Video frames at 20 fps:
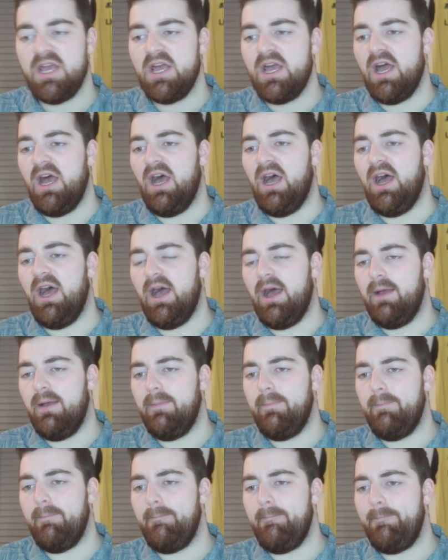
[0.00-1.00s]

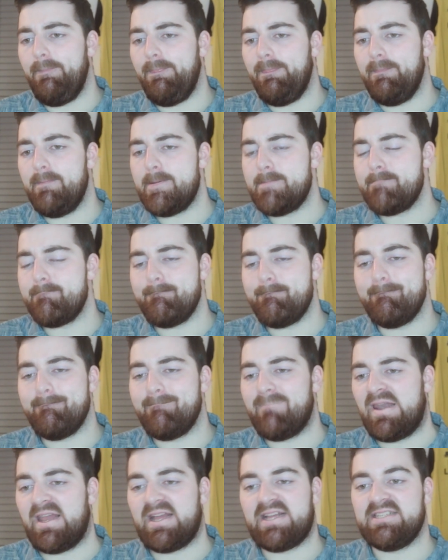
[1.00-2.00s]

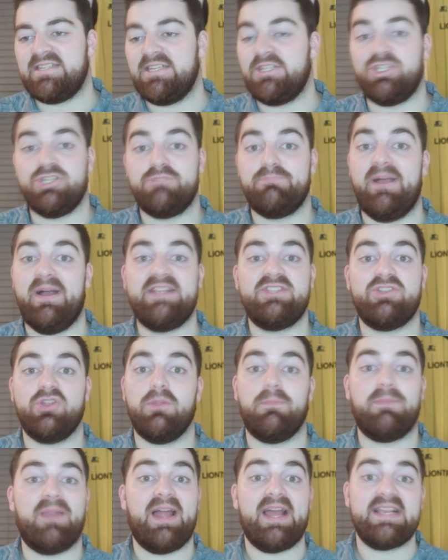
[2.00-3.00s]
Like I say, just based on the
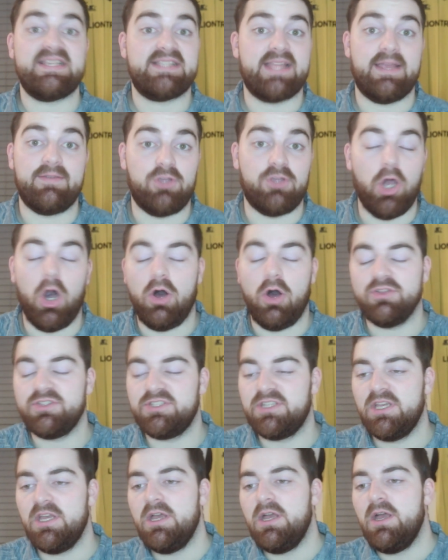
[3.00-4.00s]
players they've got.
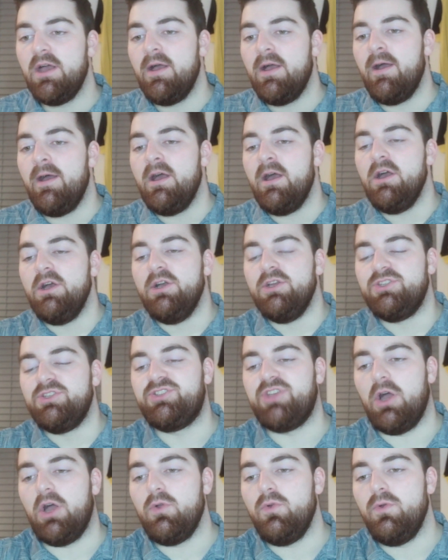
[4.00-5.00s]

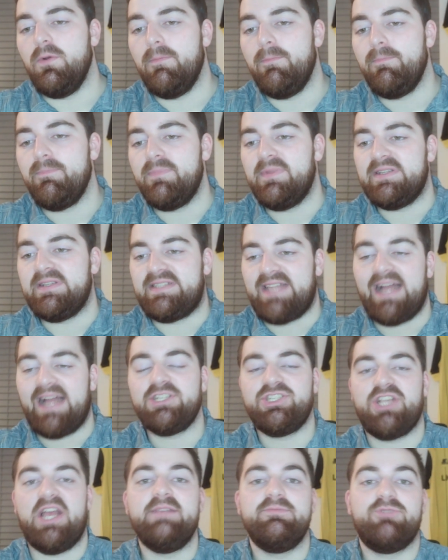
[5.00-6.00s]
So Dan
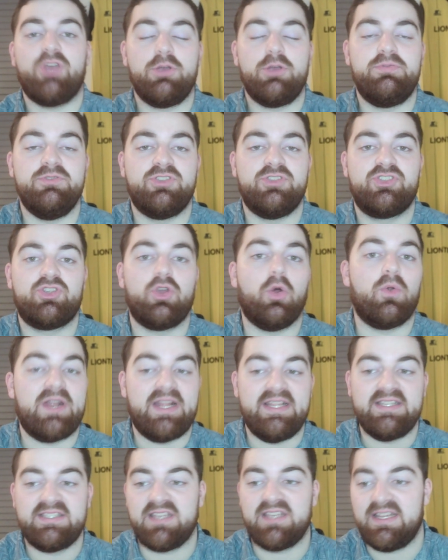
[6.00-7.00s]
James opened to scoring
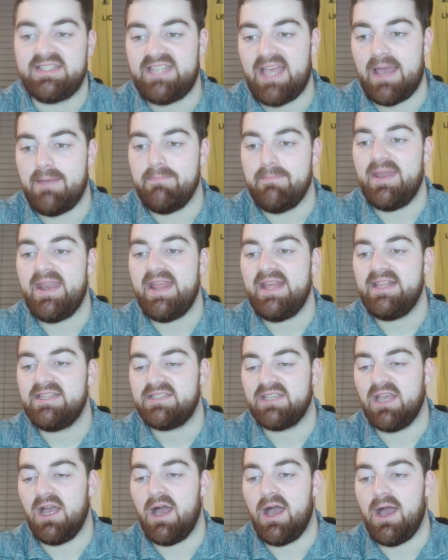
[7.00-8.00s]
inside 10 minutes.
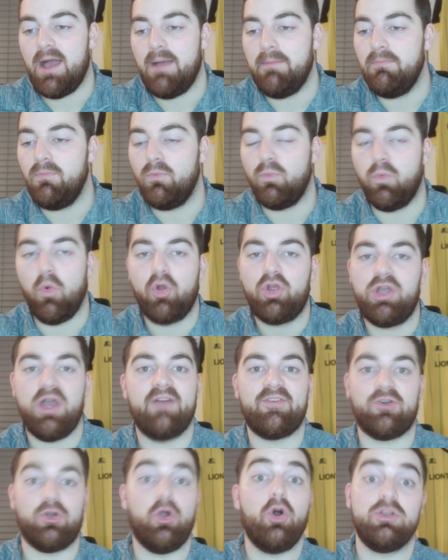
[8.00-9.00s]
We'll
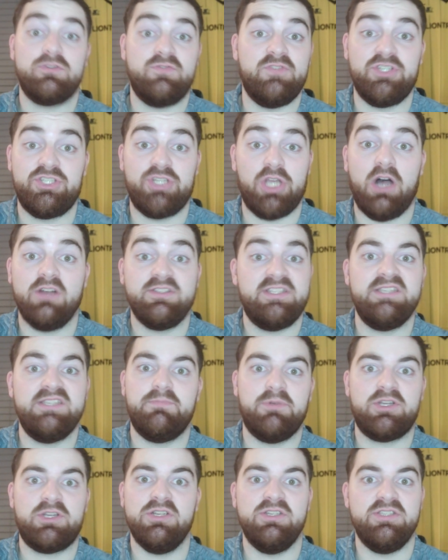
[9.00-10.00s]
cover Oxford's chances
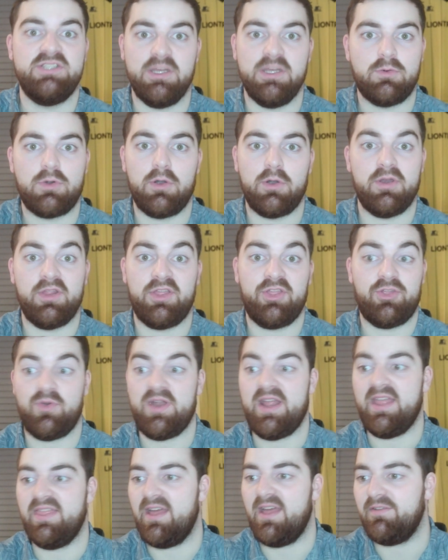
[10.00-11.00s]
because there were only 3
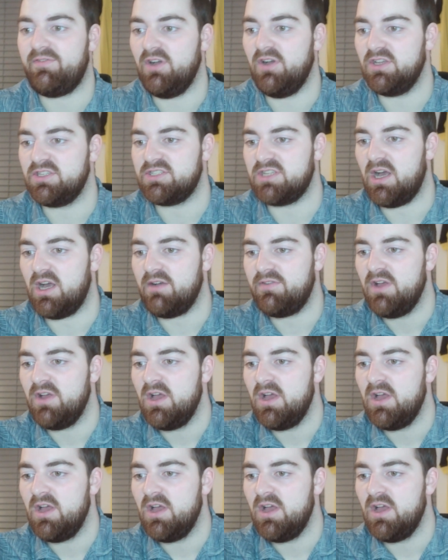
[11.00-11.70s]
in that first half.